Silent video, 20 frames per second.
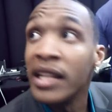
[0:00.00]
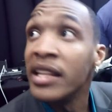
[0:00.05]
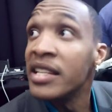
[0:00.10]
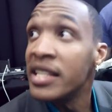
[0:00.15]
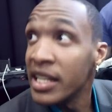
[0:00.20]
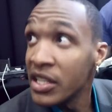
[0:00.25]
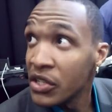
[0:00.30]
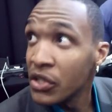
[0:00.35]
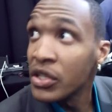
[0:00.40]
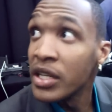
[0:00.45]
The
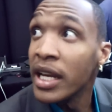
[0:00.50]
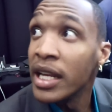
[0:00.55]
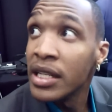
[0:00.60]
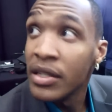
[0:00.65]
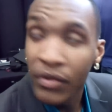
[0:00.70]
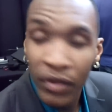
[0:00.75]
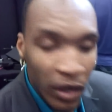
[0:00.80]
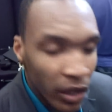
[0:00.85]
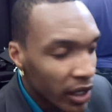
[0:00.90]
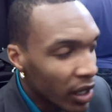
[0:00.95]
Sixers,
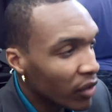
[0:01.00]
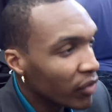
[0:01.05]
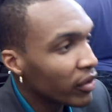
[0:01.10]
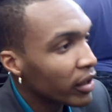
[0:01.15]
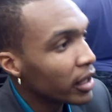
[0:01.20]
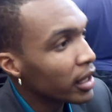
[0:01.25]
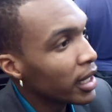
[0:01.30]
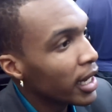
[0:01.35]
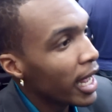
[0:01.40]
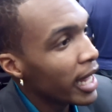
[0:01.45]
yes.
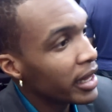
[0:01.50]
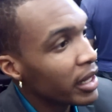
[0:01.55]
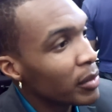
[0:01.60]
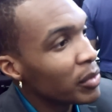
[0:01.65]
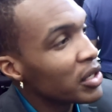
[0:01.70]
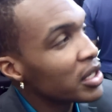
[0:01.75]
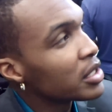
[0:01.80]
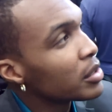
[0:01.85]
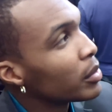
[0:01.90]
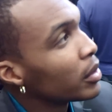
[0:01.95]
Philadelphia. Had
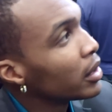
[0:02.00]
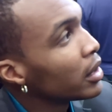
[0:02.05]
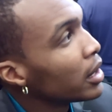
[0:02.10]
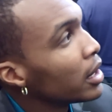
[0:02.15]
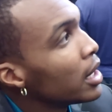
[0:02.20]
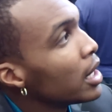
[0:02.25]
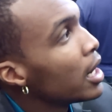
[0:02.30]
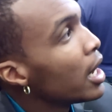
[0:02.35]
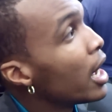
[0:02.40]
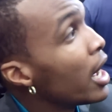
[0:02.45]
them this
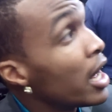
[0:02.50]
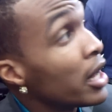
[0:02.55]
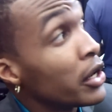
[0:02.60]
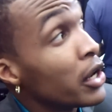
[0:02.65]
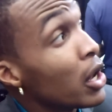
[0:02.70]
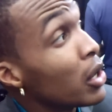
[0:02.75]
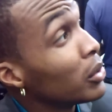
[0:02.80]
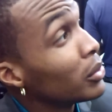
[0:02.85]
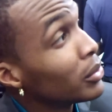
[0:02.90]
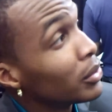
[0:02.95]
month.
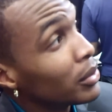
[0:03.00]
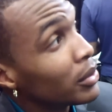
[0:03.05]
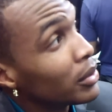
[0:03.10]
No.